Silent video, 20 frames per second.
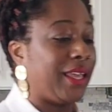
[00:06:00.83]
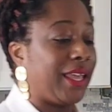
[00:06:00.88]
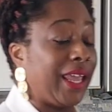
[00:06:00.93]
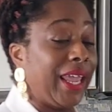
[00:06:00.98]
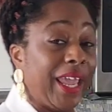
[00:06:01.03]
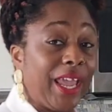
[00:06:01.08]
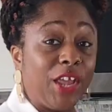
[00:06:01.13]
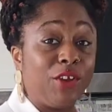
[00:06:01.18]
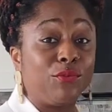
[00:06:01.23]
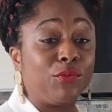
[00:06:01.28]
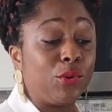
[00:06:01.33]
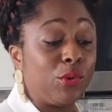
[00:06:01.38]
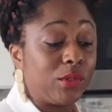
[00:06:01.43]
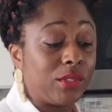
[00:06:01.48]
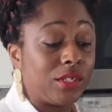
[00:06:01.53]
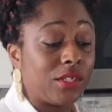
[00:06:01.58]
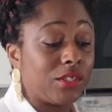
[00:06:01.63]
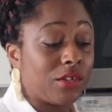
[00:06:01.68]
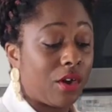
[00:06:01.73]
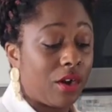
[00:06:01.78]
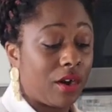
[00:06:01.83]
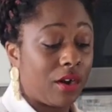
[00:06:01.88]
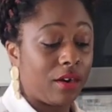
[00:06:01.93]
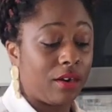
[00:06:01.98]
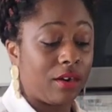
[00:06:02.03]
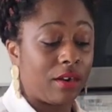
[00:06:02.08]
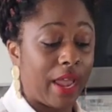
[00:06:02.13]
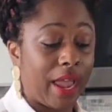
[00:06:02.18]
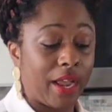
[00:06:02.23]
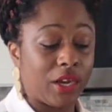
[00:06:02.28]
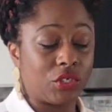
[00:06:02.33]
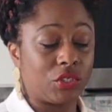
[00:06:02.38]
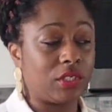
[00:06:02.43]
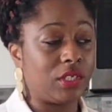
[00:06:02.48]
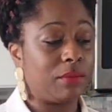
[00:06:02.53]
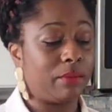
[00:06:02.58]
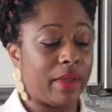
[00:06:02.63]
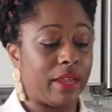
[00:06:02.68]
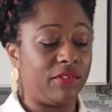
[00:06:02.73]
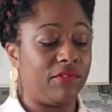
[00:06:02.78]
And roses are
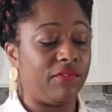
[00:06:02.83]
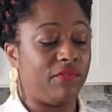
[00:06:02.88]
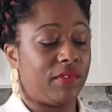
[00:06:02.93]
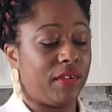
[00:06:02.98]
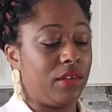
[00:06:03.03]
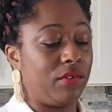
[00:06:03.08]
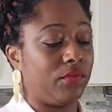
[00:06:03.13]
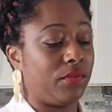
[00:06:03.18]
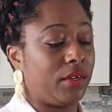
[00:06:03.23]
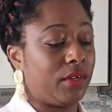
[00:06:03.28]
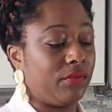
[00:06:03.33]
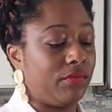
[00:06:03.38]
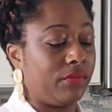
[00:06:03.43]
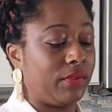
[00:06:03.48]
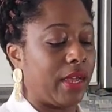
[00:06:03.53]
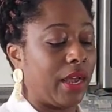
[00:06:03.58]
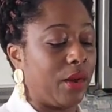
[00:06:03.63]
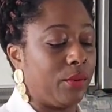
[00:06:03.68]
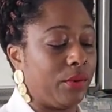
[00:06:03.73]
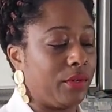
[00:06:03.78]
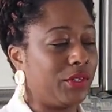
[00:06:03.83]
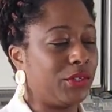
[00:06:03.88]
actually my favorite flower.